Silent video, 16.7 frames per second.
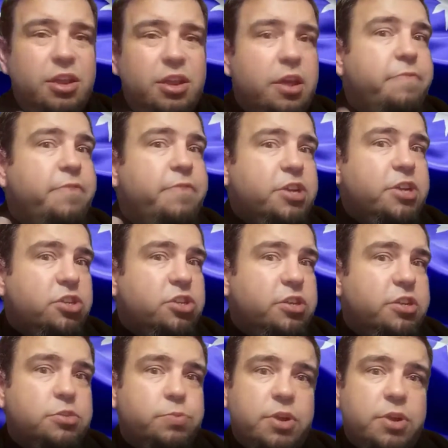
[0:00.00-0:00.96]
and
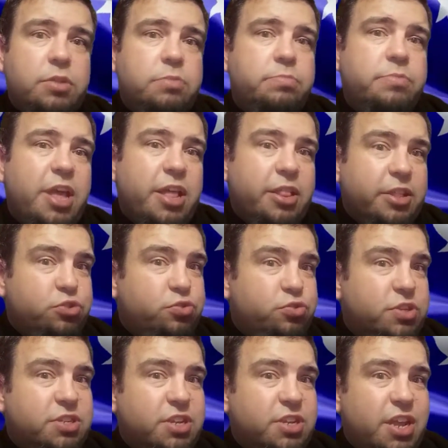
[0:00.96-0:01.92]
eventually as well
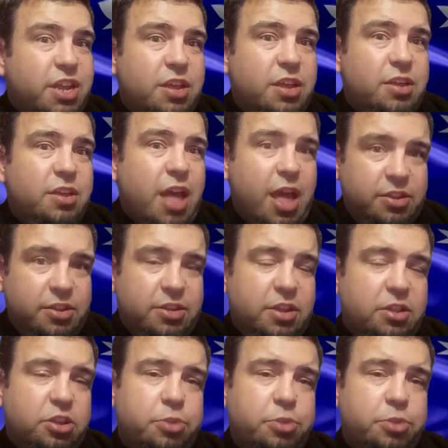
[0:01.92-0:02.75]
electricity and